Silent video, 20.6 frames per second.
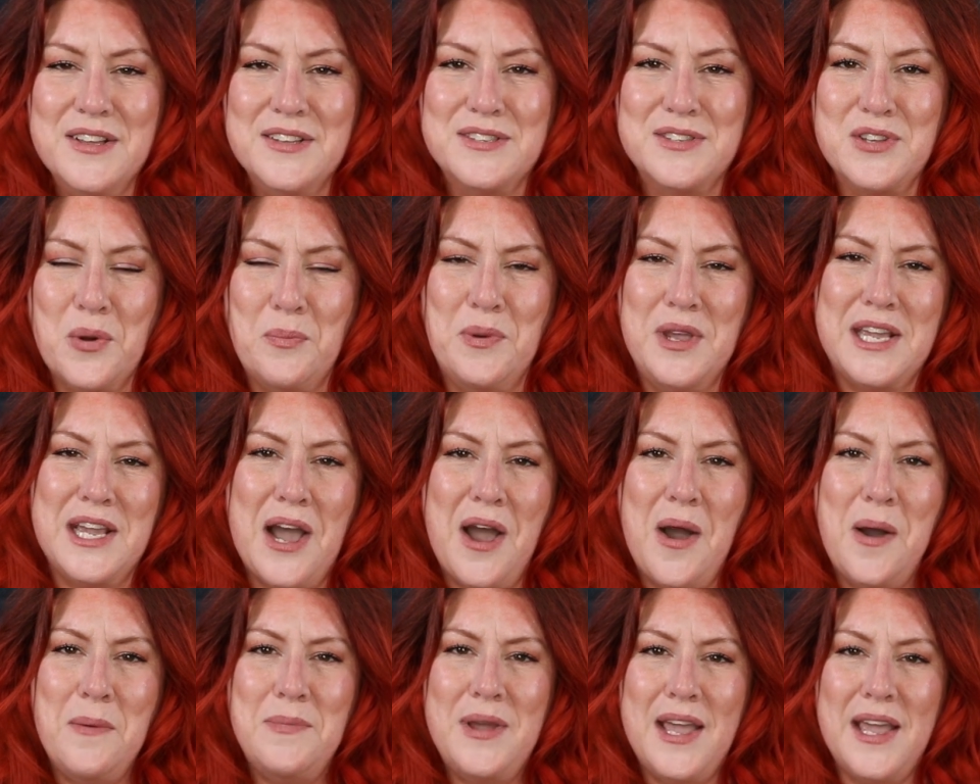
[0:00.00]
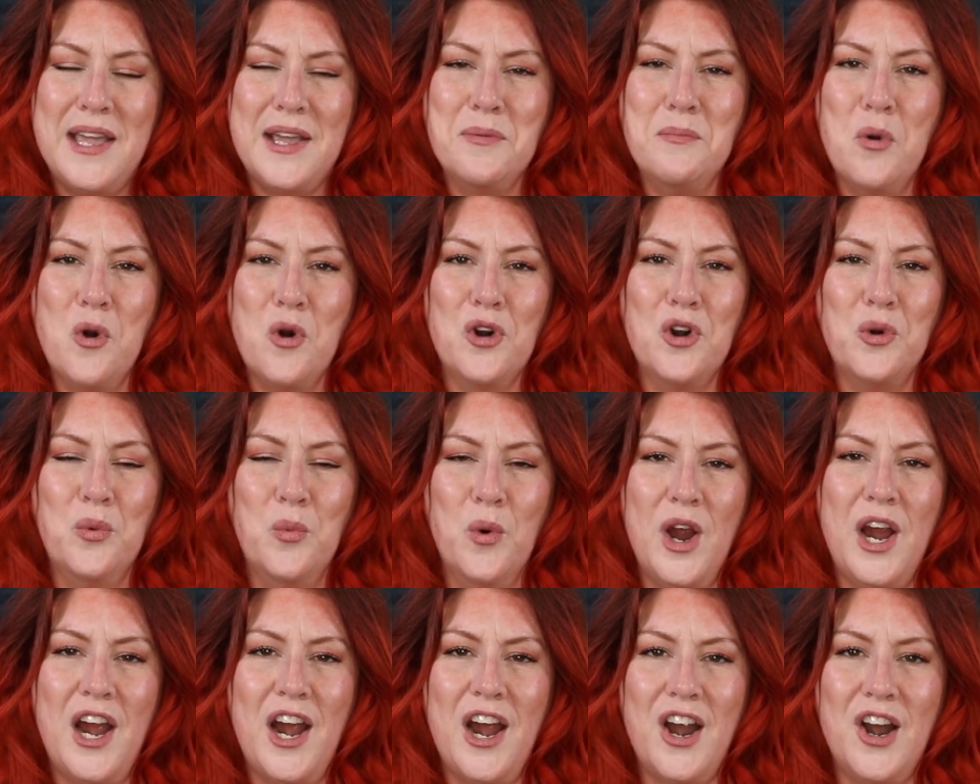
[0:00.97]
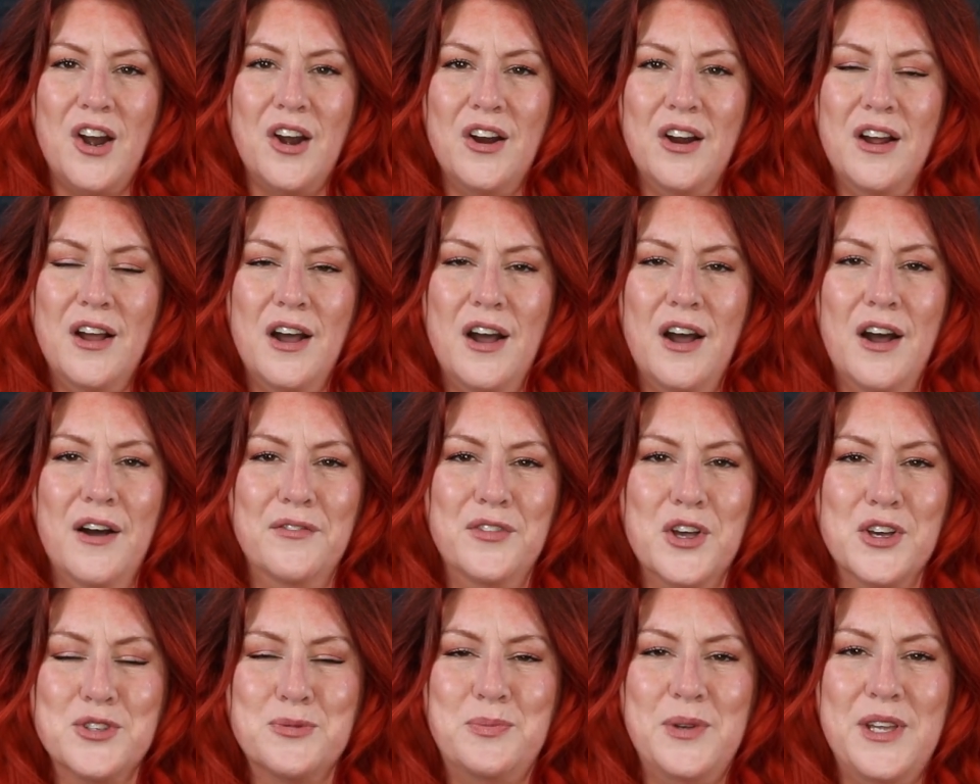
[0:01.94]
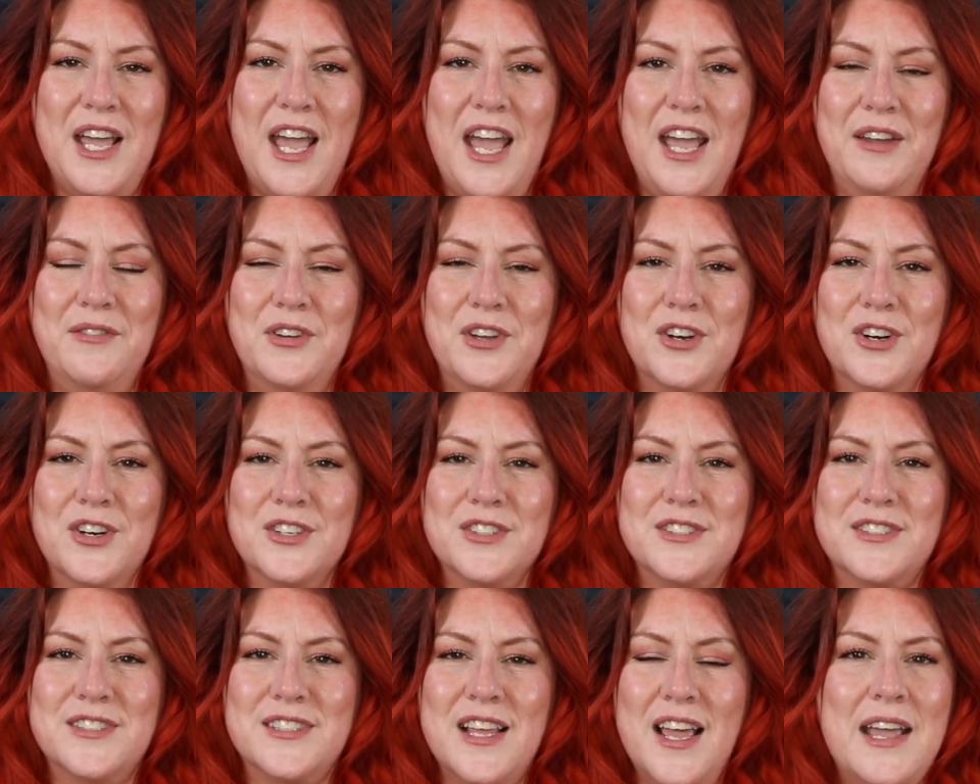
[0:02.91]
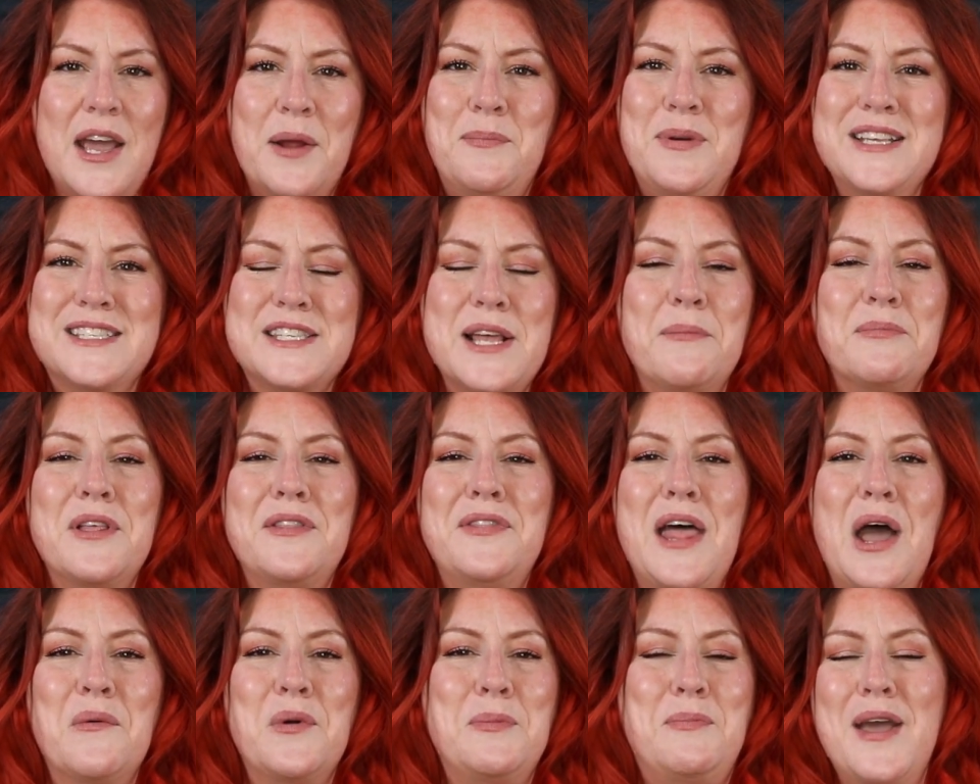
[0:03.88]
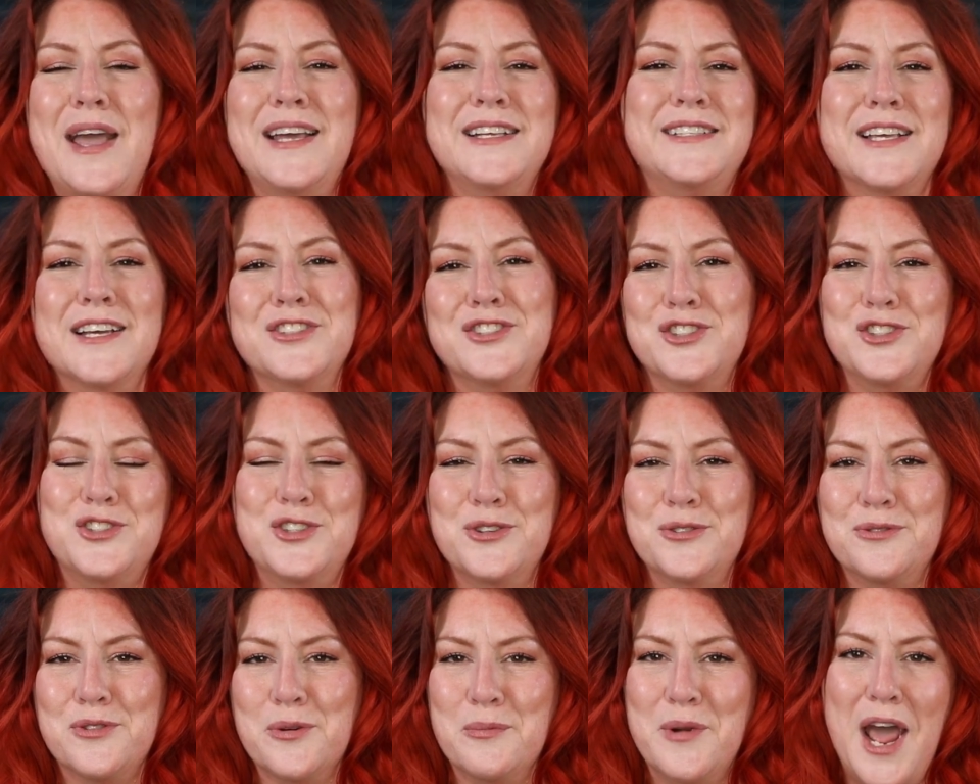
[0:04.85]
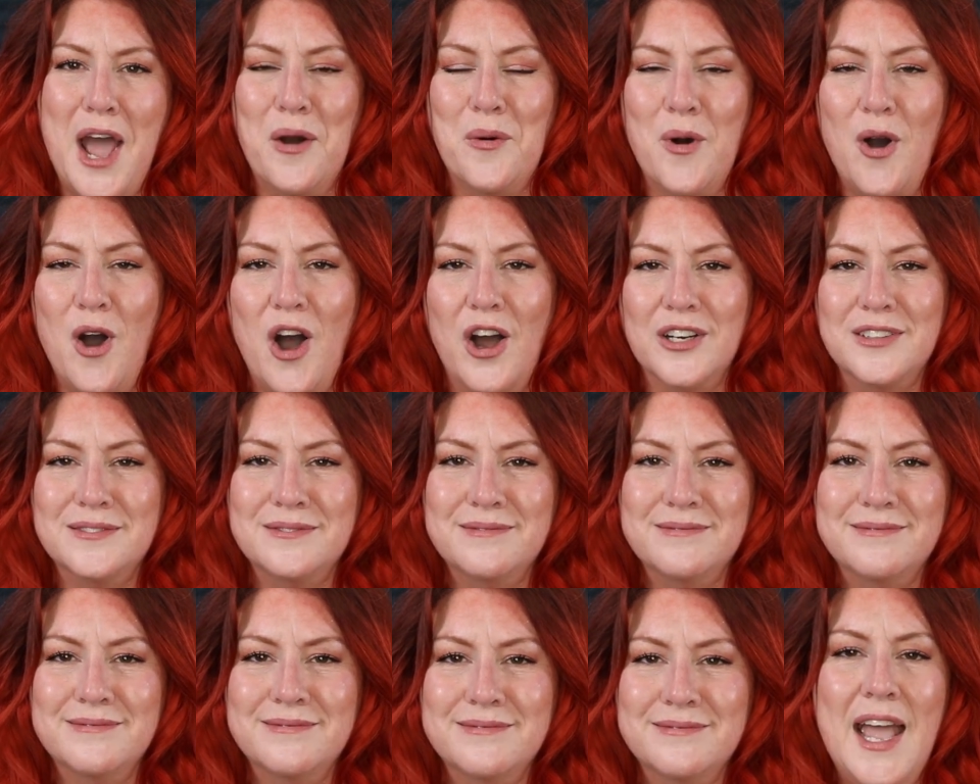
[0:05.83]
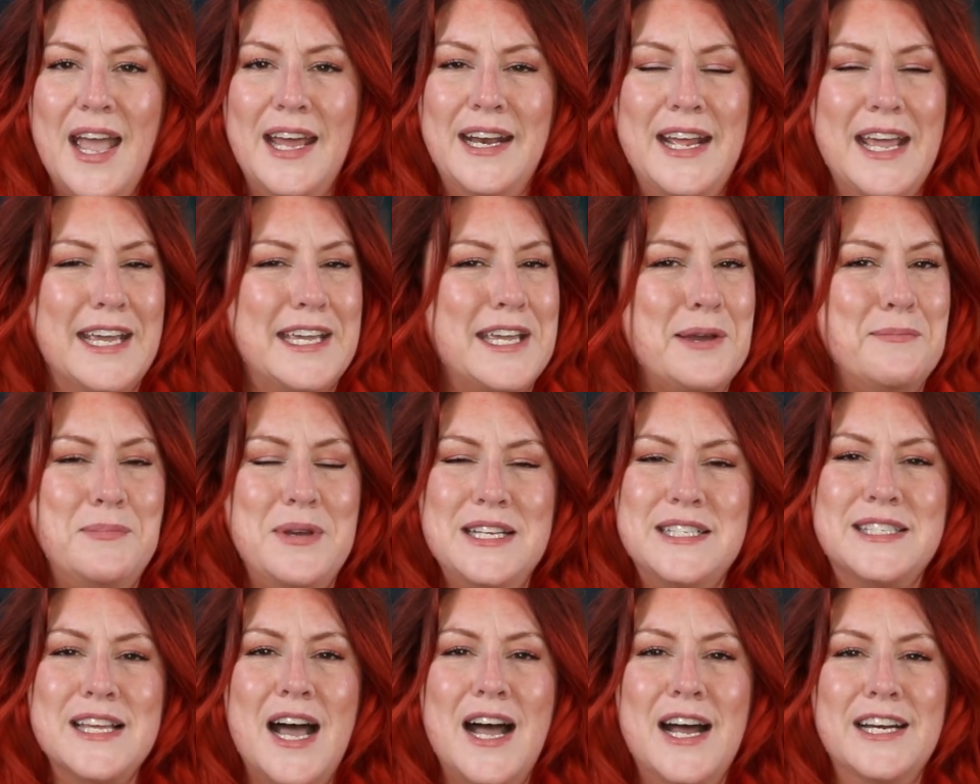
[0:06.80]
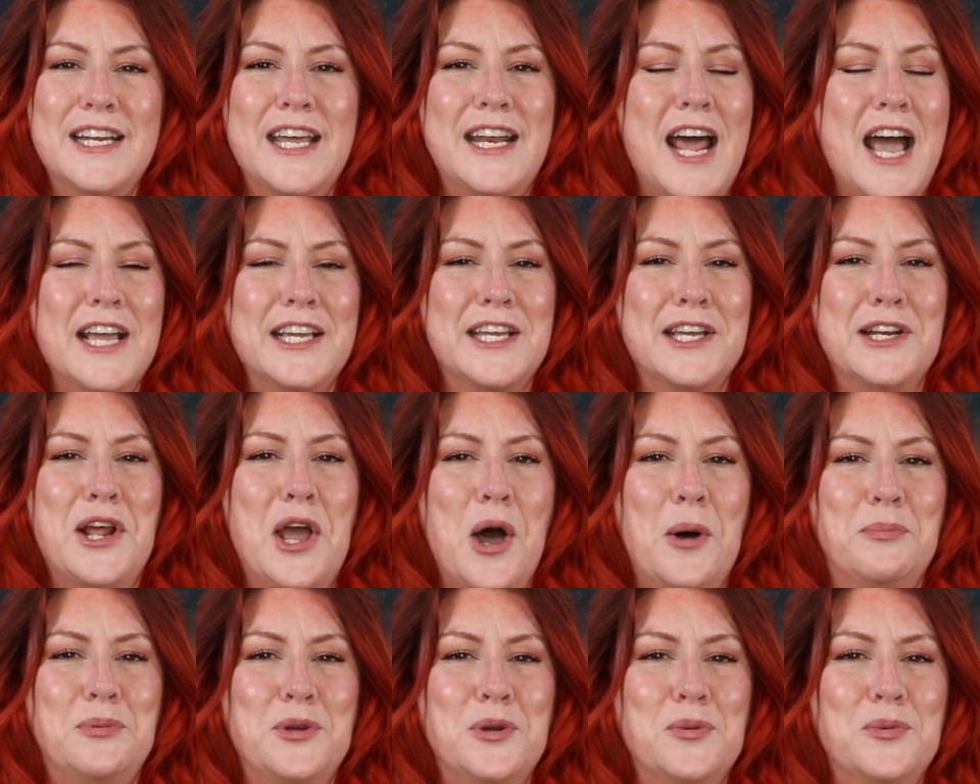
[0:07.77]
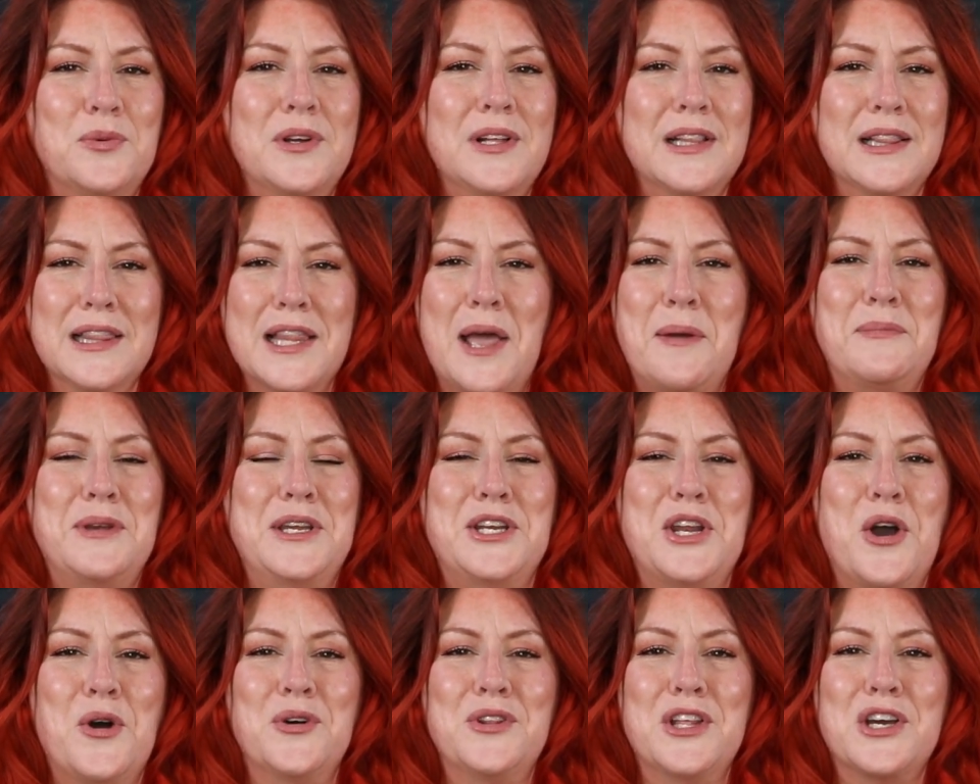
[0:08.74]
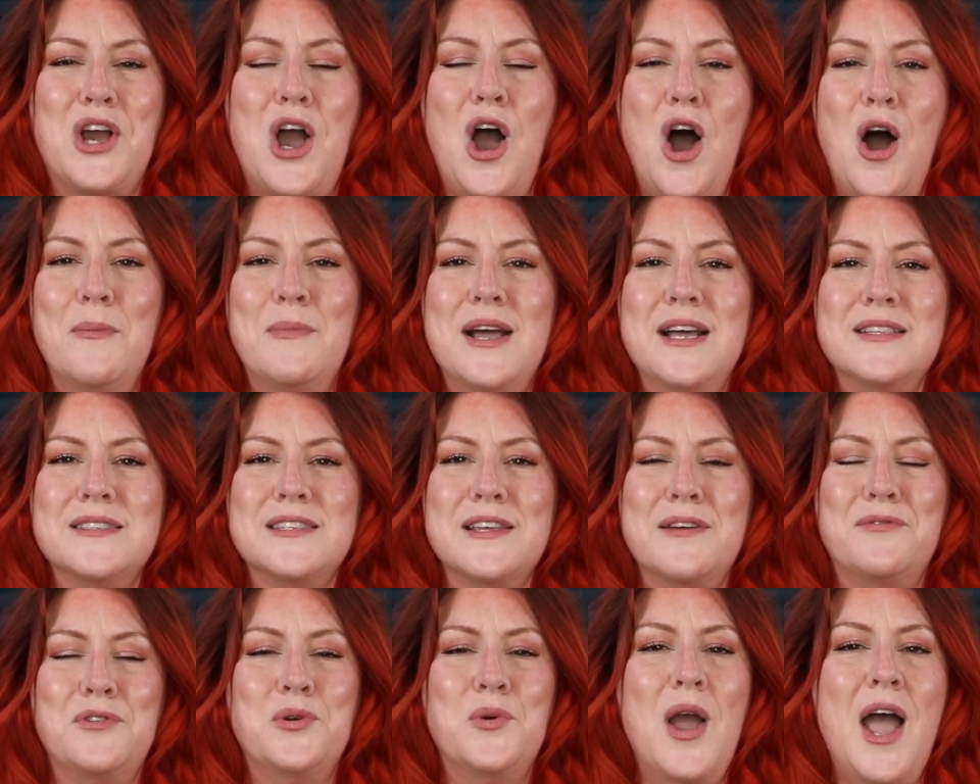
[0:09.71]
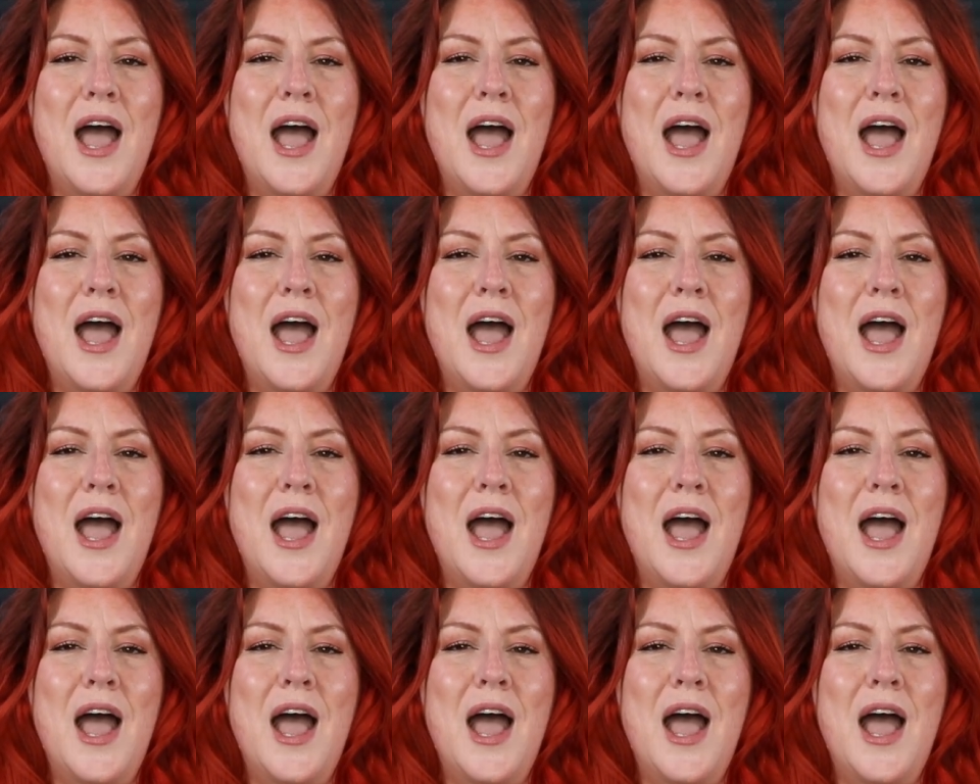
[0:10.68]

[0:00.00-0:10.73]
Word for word: So becoming more aware of those behaviors can be something that we pay attention to from now on. And it can be done and I can help you. Let me know in the comments if you